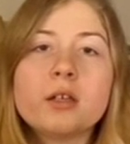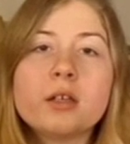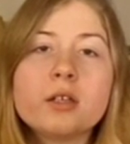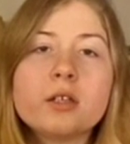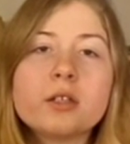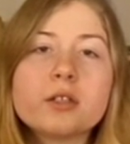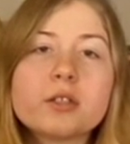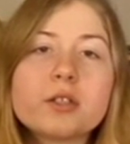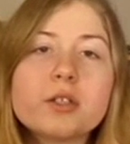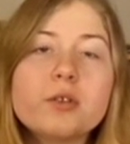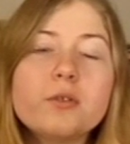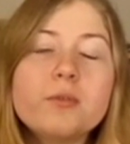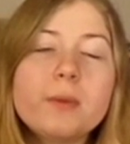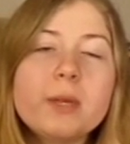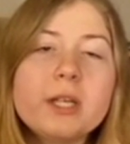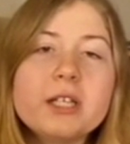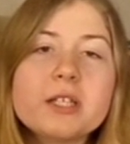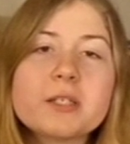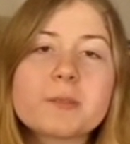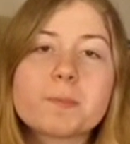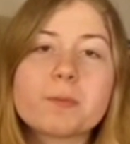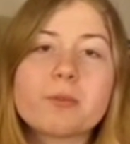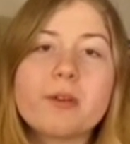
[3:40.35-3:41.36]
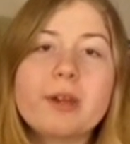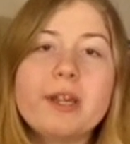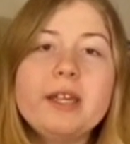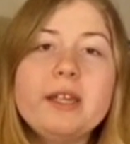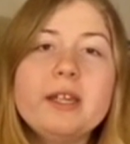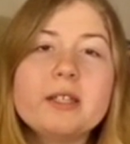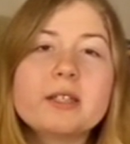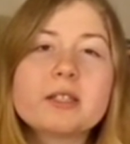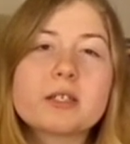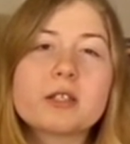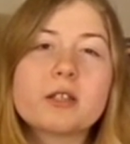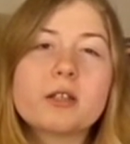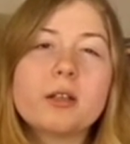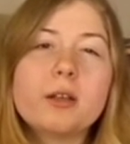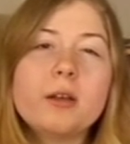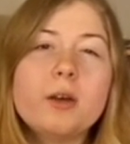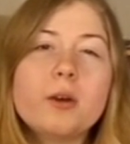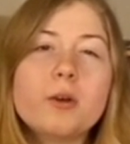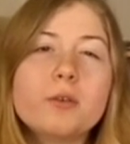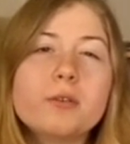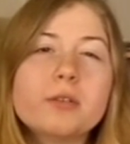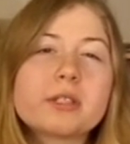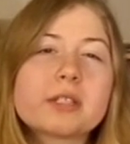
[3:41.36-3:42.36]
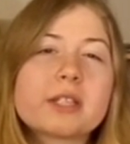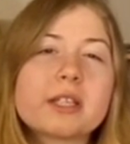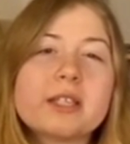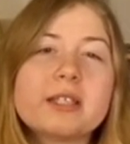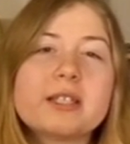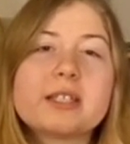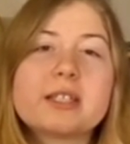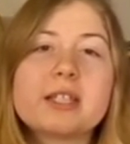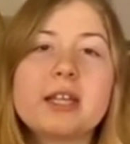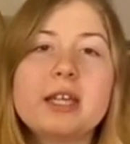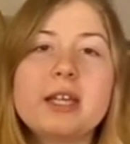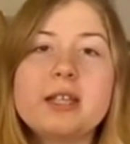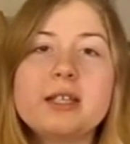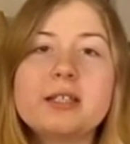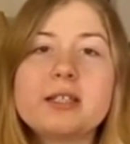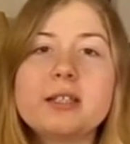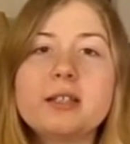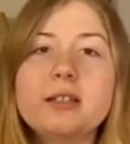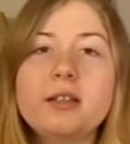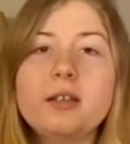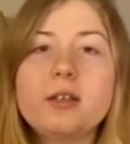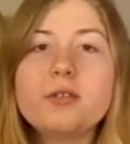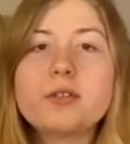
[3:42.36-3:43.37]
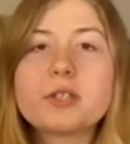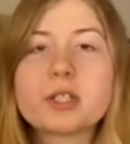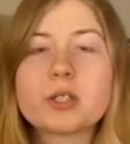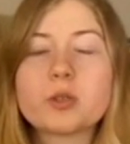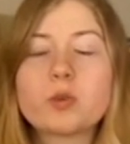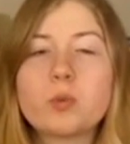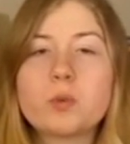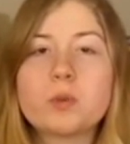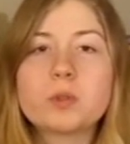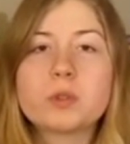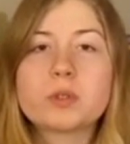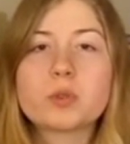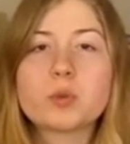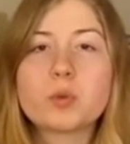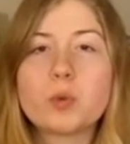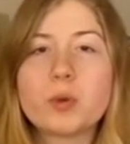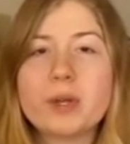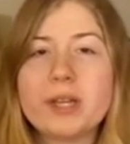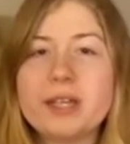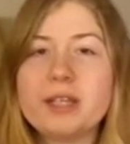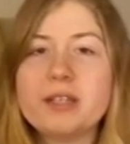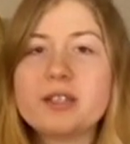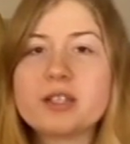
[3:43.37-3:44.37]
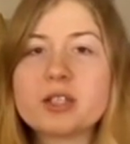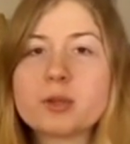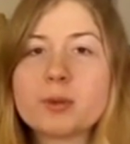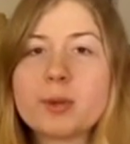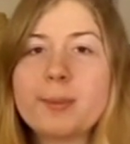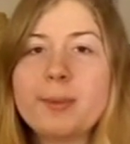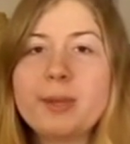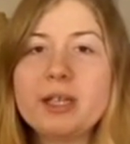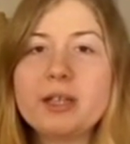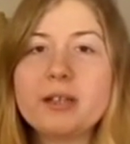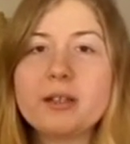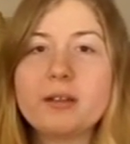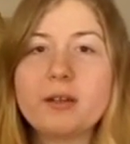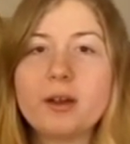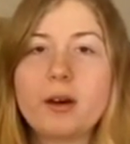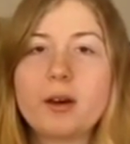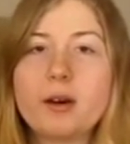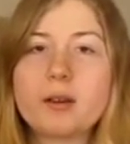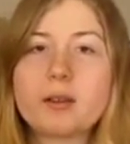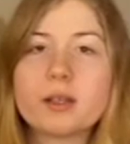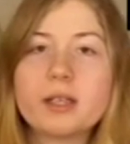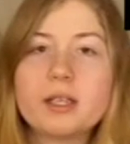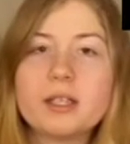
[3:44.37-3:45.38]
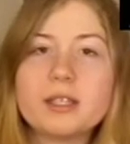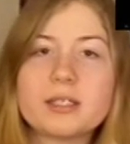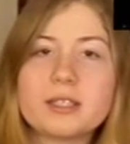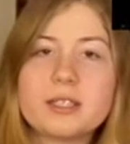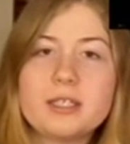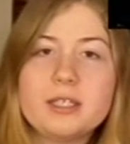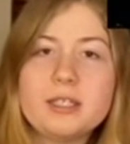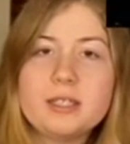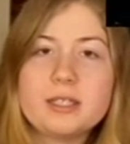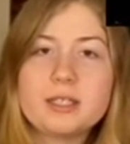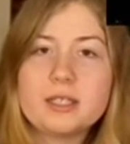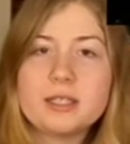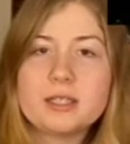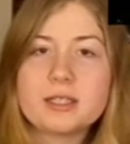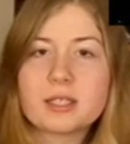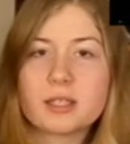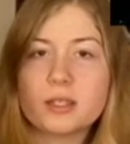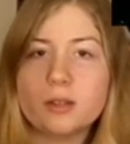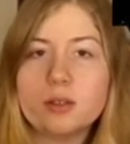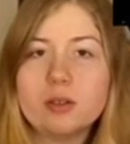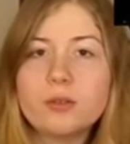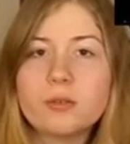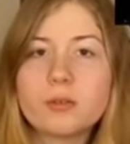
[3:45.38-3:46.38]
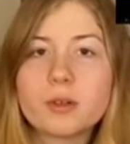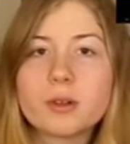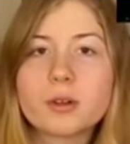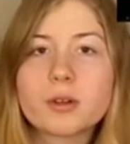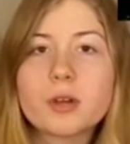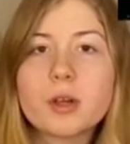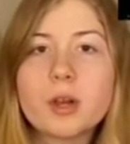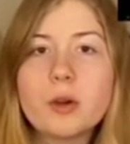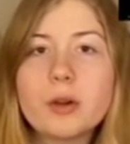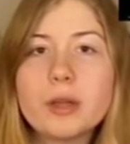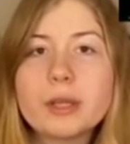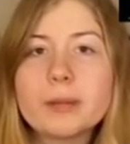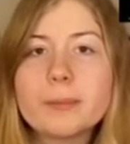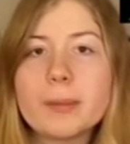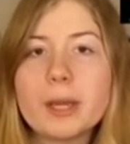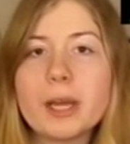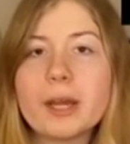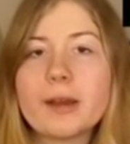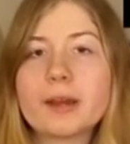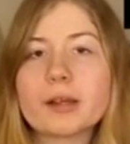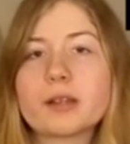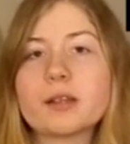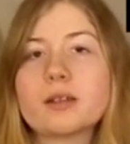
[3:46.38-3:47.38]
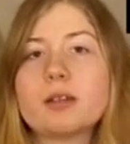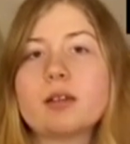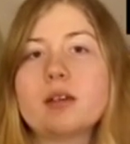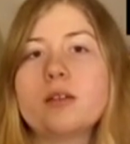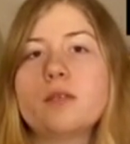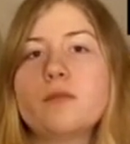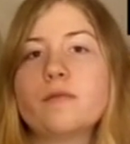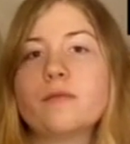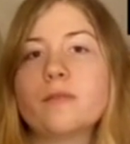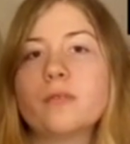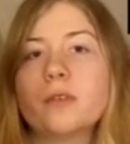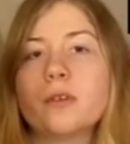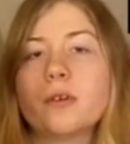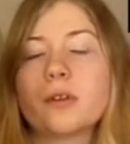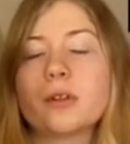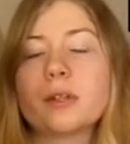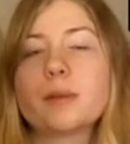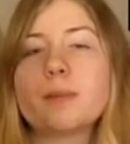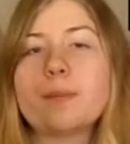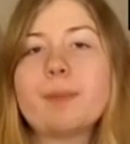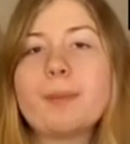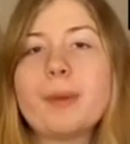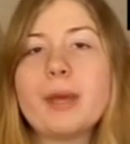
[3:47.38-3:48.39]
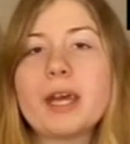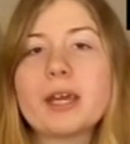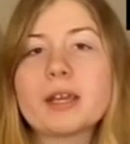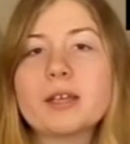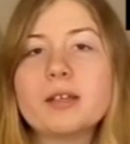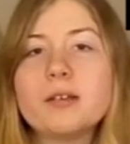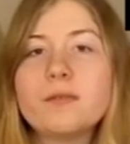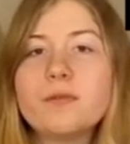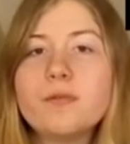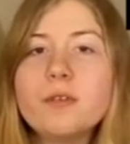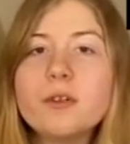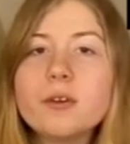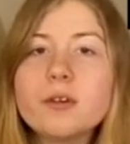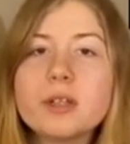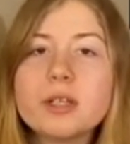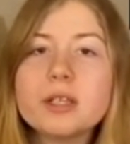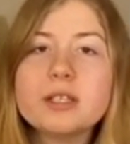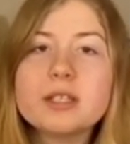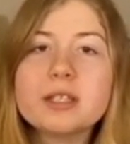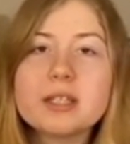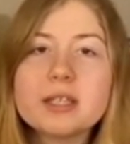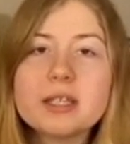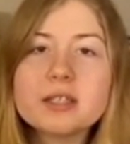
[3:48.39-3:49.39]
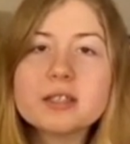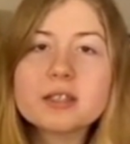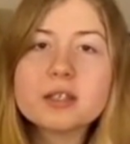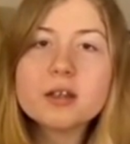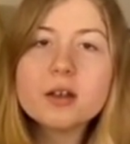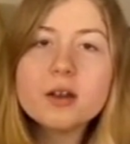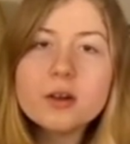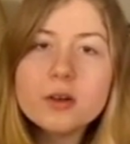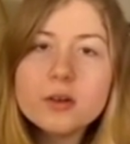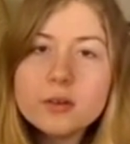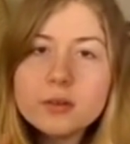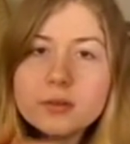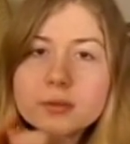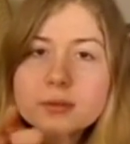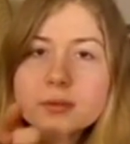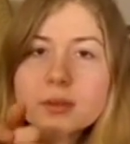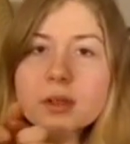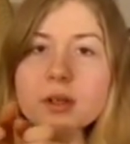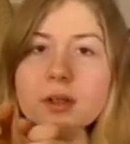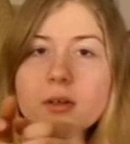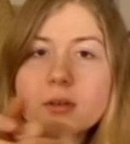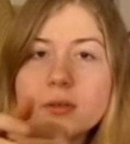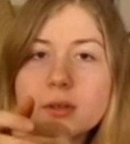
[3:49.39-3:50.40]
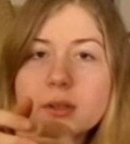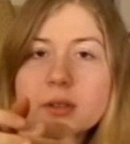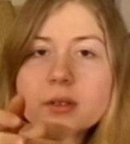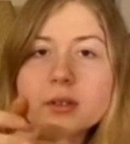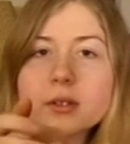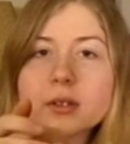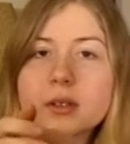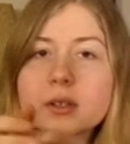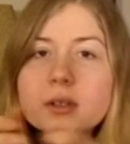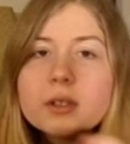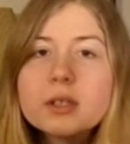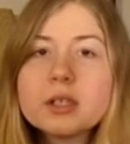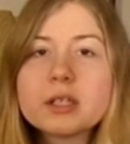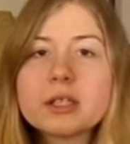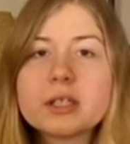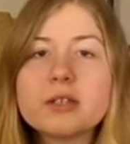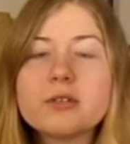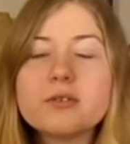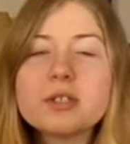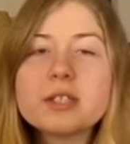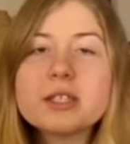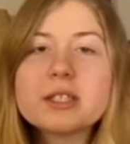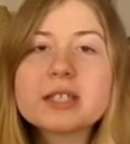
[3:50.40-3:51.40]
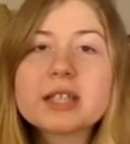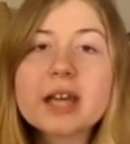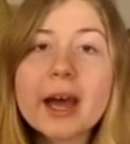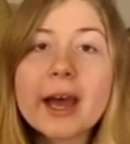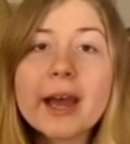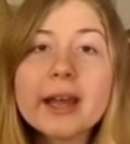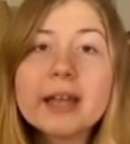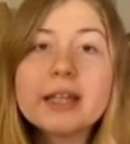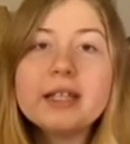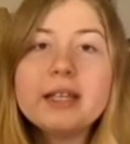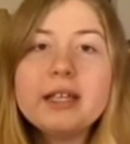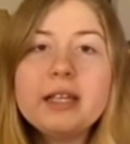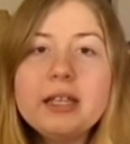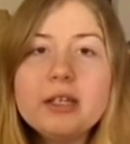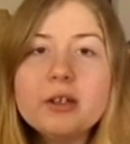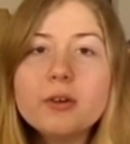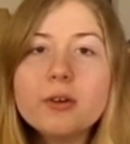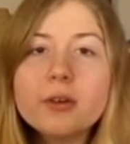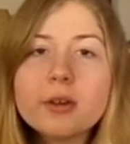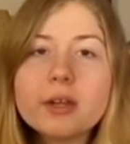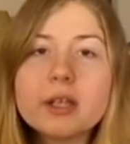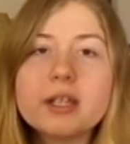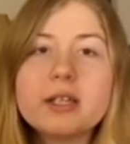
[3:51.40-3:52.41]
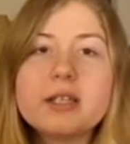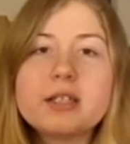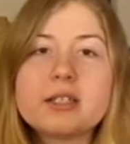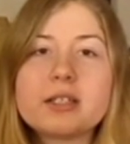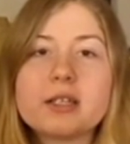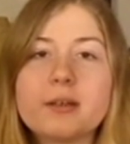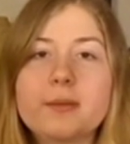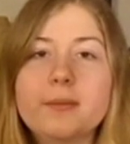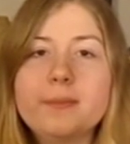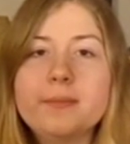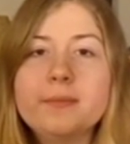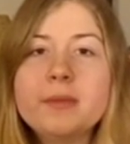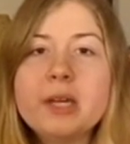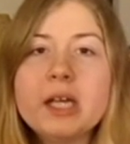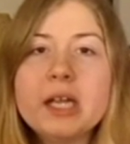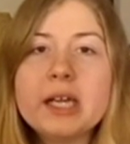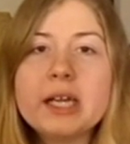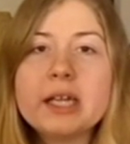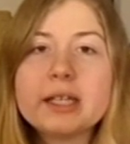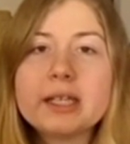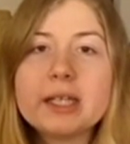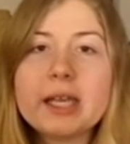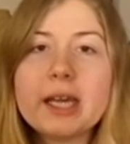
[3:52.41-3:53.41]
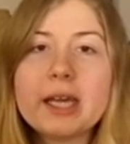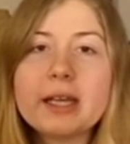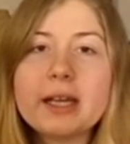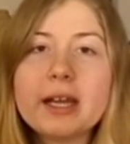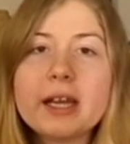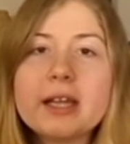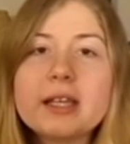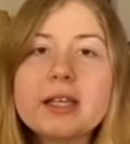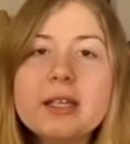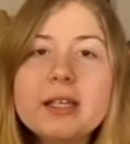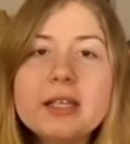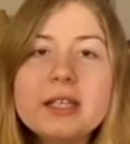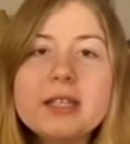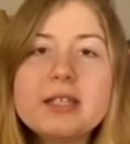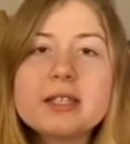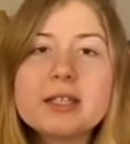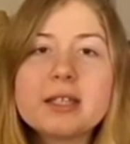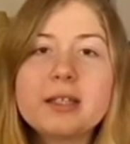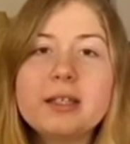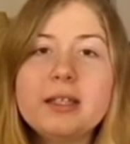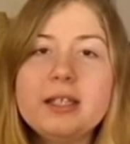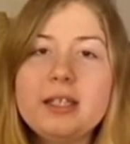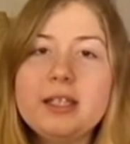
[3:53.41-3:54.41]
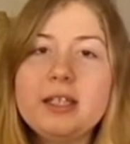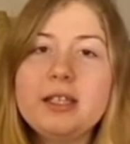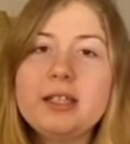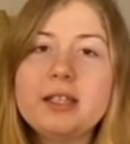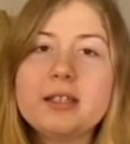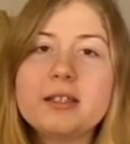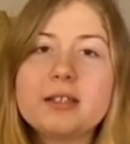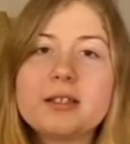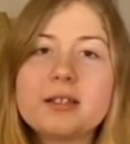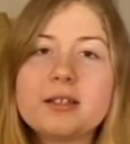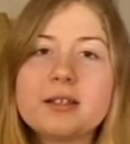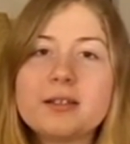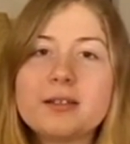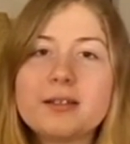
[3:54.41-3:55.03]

So when its prey gets close, let's say it's a little squid swimming along and it sees its lure going back and forth, and it thinks, oh look, there's a tiny organism that I can easily eat